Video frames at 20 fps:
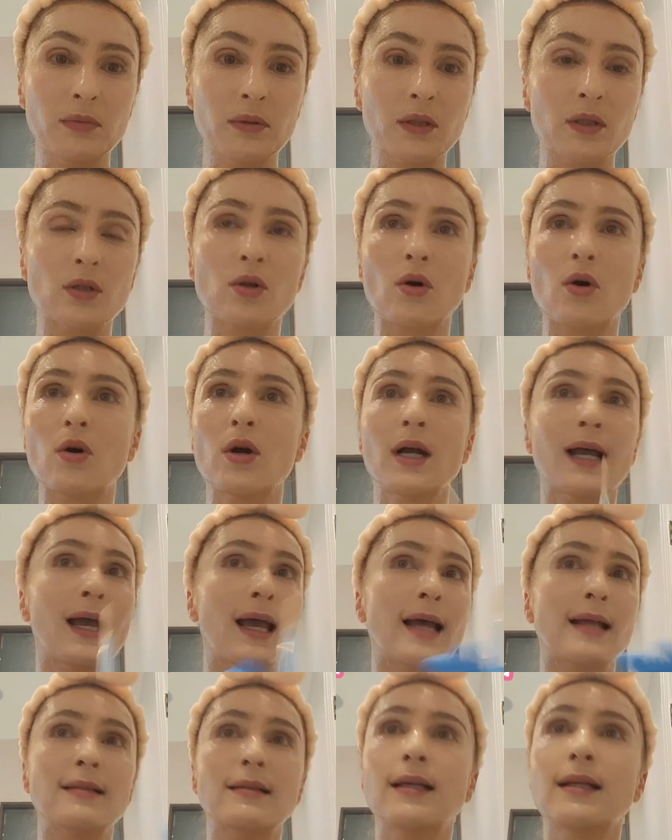BB
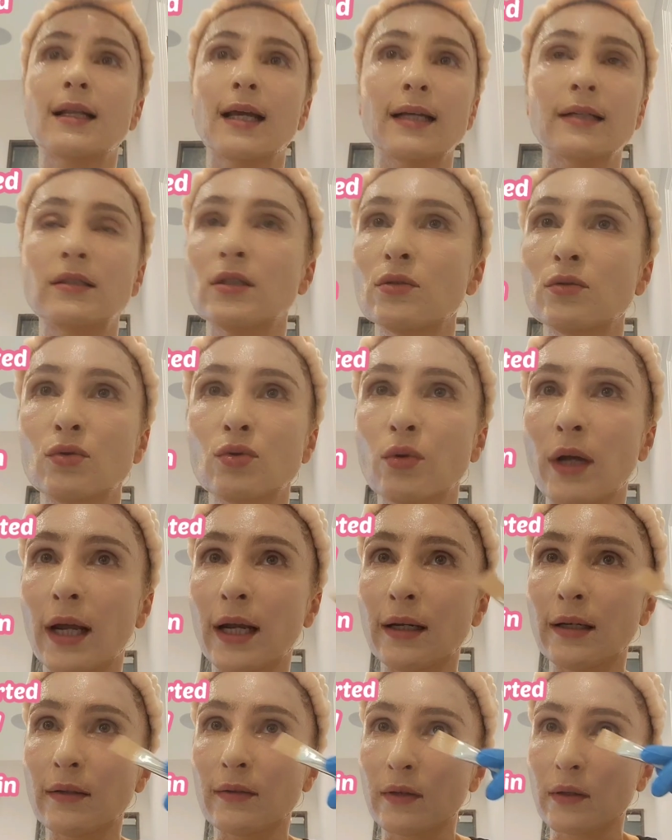Glow, and then I didn't do
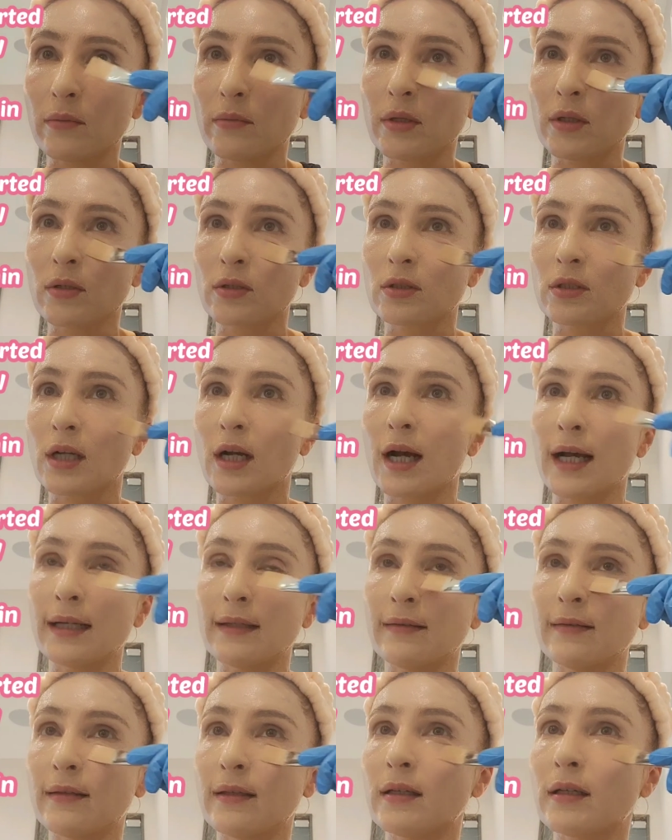anything because
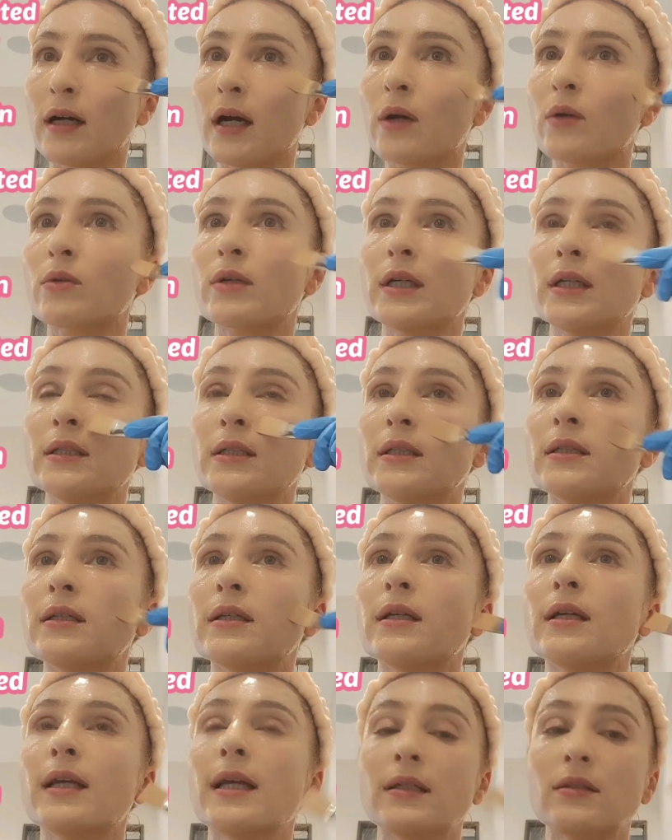I think I already
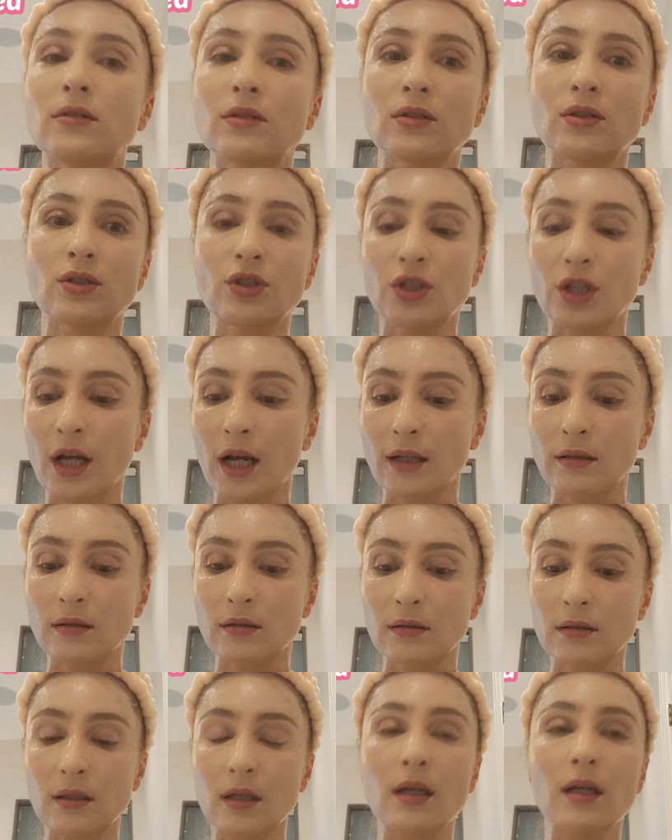create these
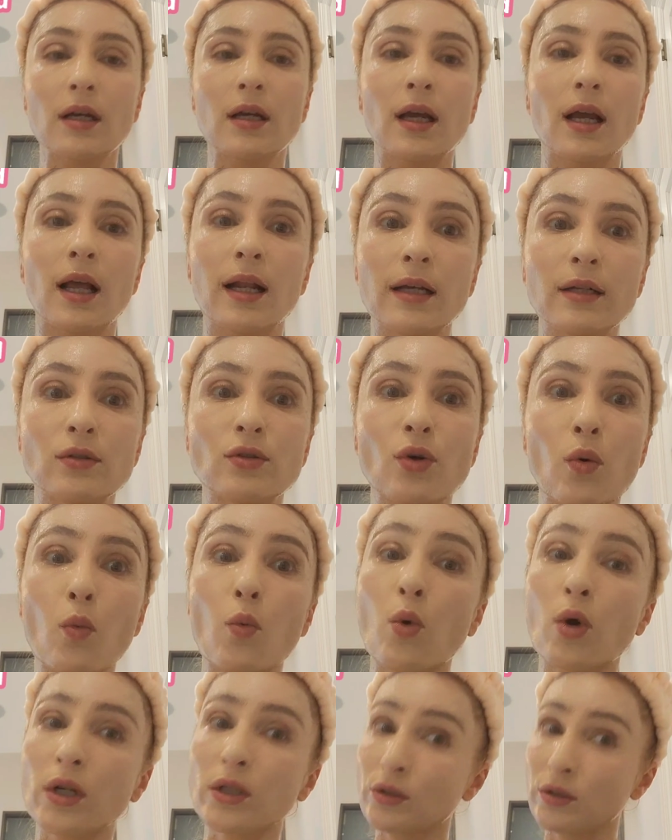channels and I
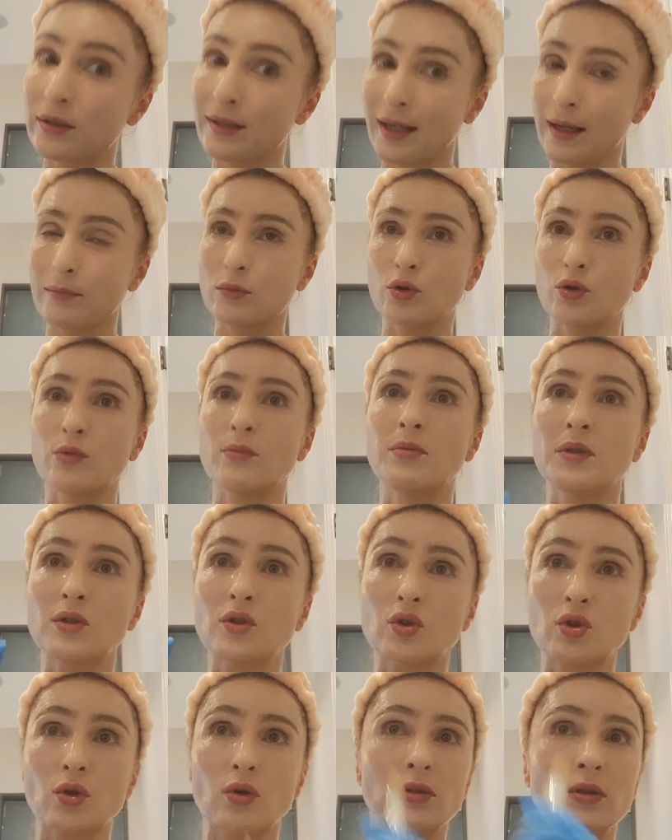don't want them to
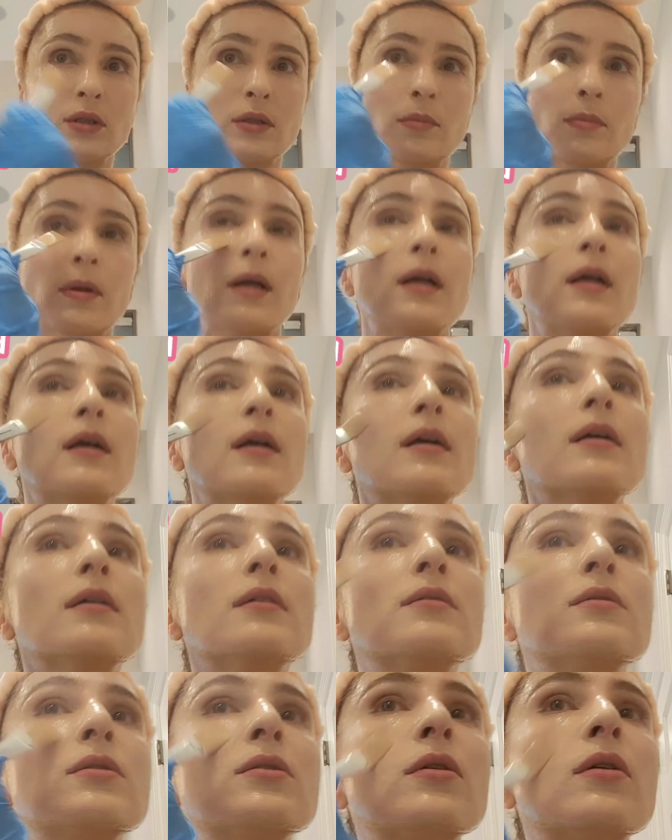be so deep.
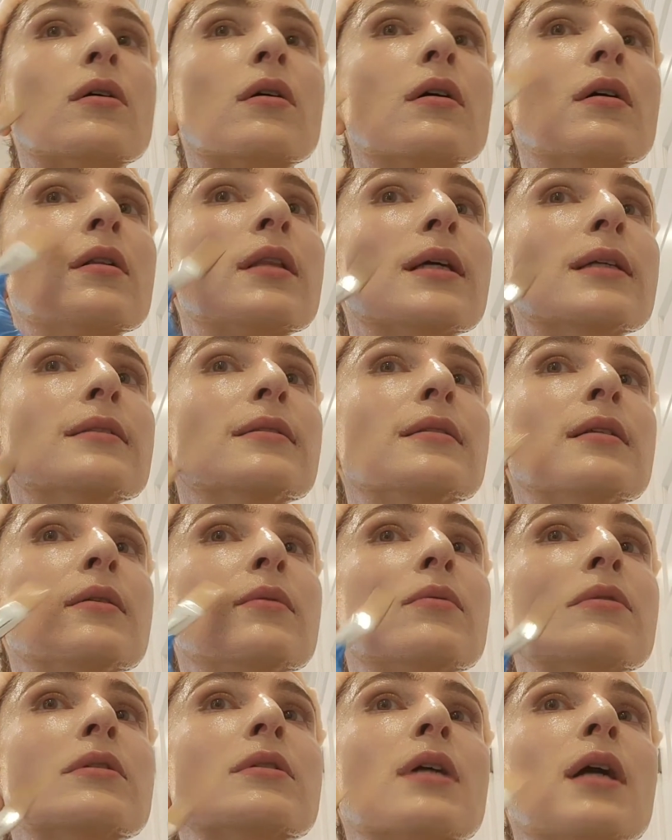So let's
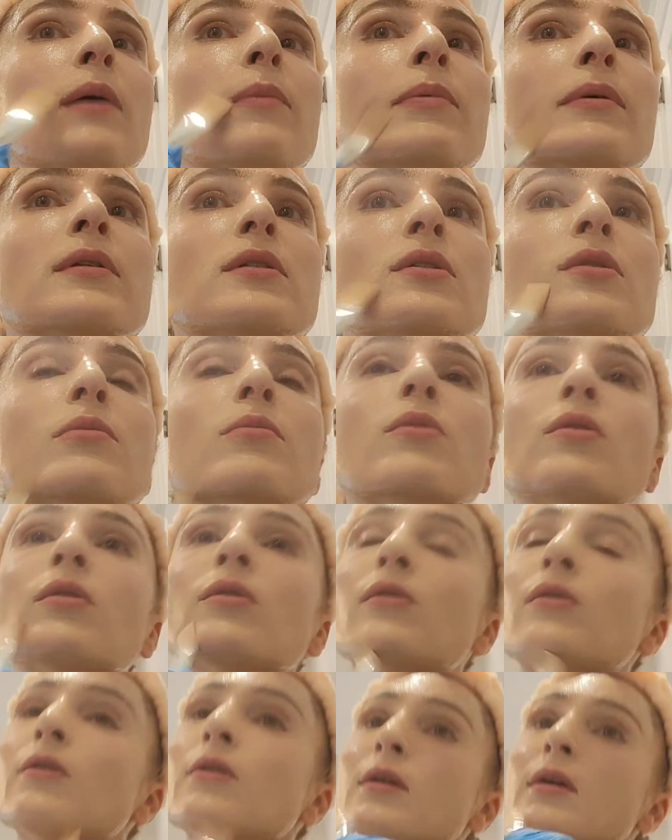see what's happened
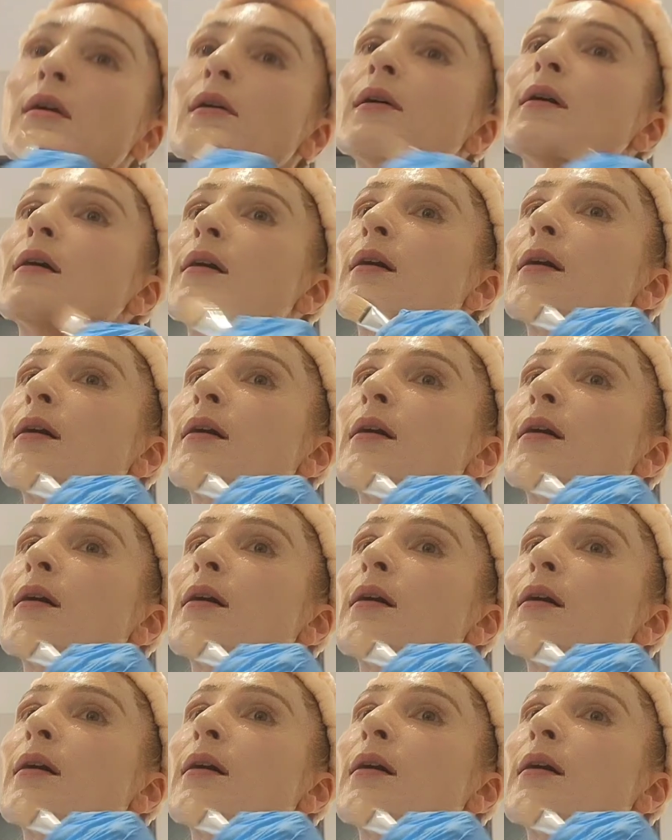tomorrow.